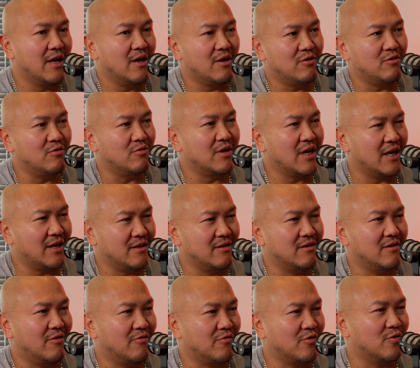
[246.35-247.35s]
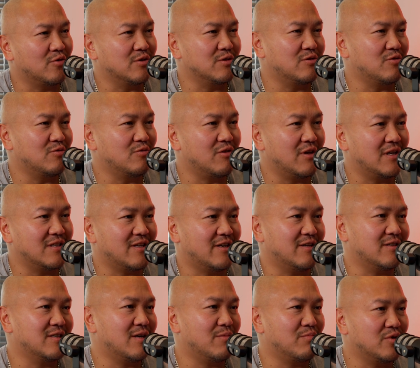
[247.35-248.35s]
You can, of course, do things like
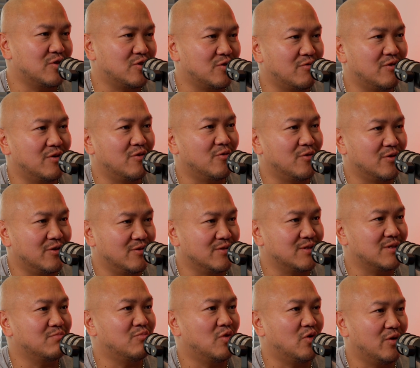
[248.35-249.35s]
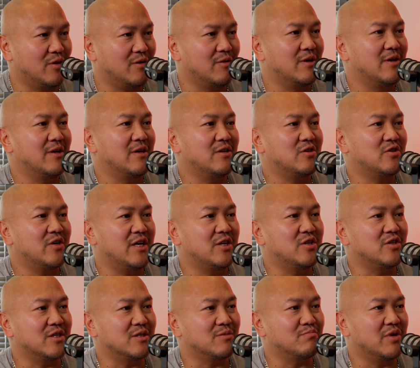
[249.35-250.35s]
temperature and all those small
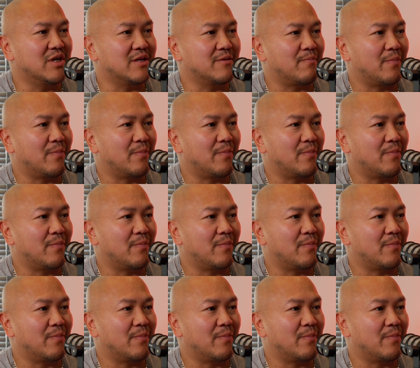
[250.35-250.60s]
changes, but